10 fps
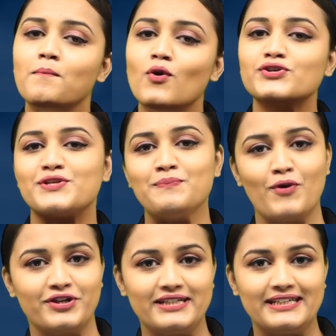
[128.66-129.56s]
most
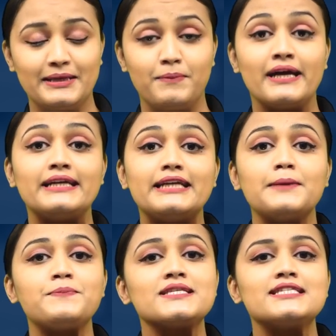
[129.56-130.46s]
important tip,
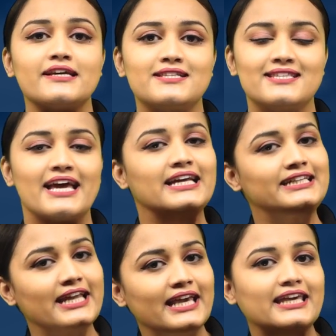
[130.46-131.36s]
tip 6.
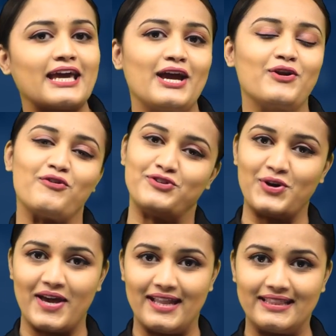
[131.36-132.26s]
Take care of
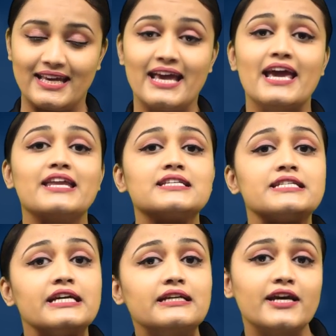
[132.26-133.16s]
your health. It is
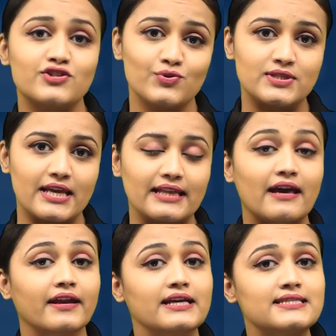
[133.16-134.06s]
needless to say
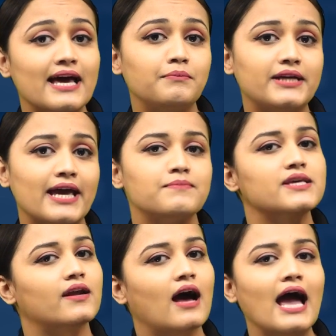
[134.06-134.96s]
that exam times
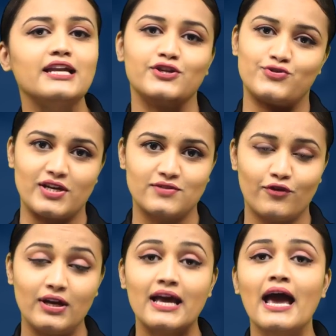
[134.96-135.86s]
are highly
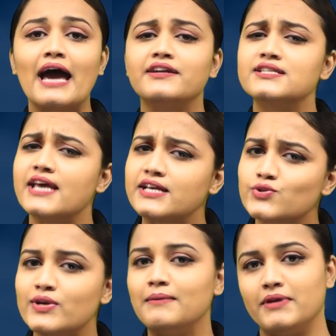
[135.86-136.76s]
stressful, and it is
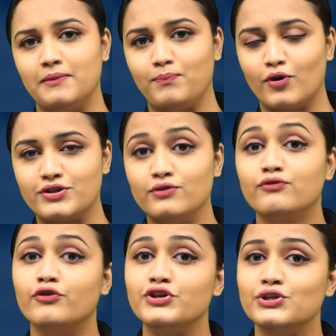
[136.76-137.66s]
extremely important
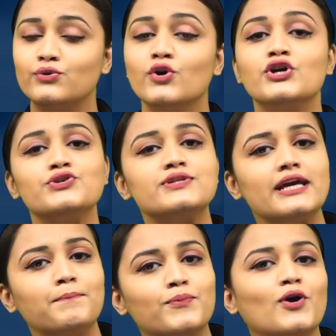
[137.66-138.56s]
for you to
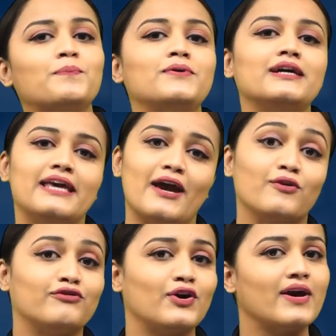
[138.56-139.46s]
take proper care of your